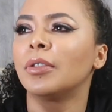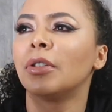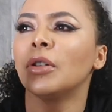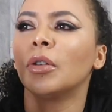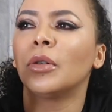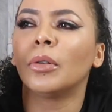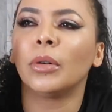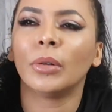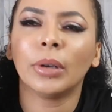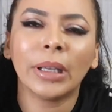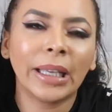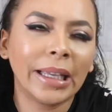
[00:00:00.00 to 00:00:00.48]

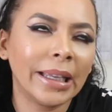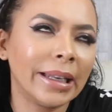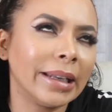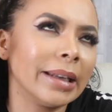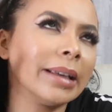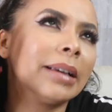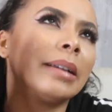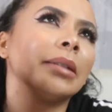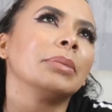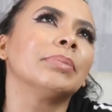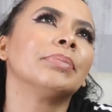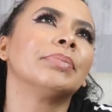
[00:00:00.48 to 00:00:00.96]
your
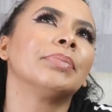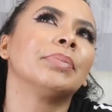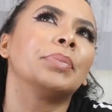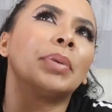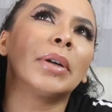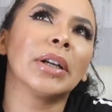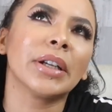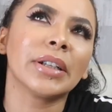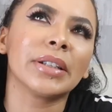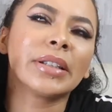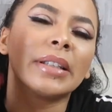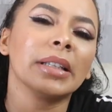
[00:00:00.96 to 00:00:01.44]
inner
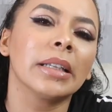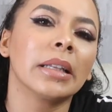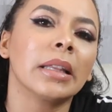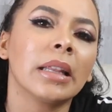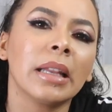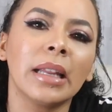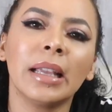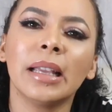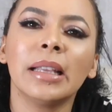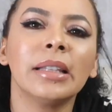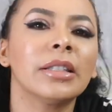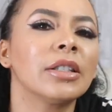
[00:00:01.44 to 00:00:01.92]

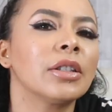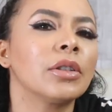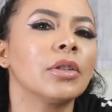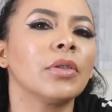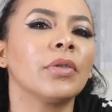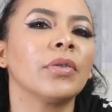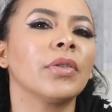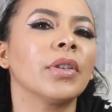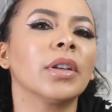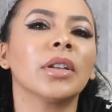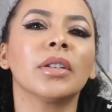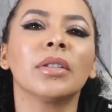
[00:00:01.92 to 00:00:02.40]
person needs
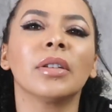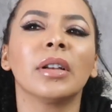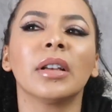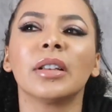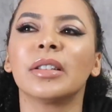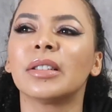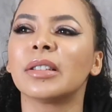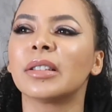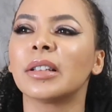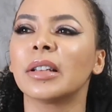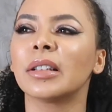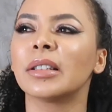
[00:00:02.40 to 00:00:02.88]
to feel
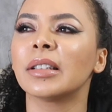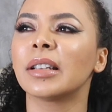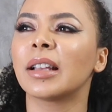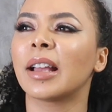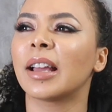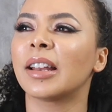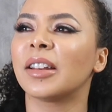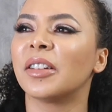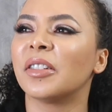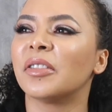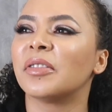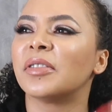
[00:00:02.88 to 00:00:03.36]
a certain
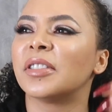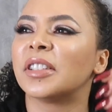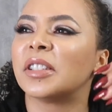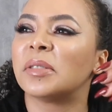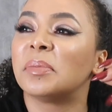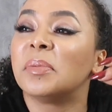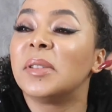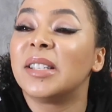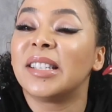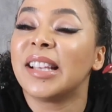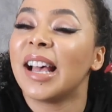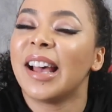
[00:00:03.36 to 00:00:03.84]
kind of
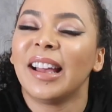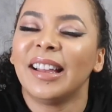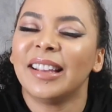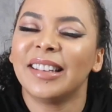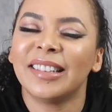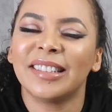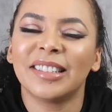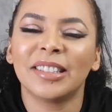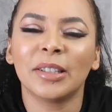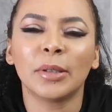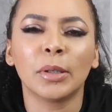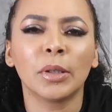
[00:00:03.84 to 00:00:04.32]

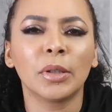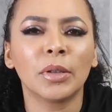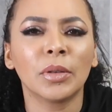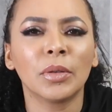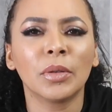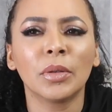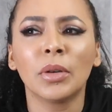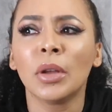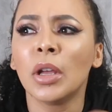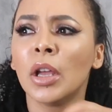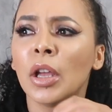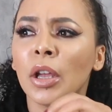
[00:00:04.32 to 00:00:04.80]
pizzazz, you
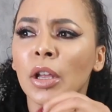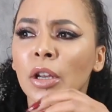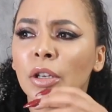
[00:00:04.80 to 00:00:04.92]
know.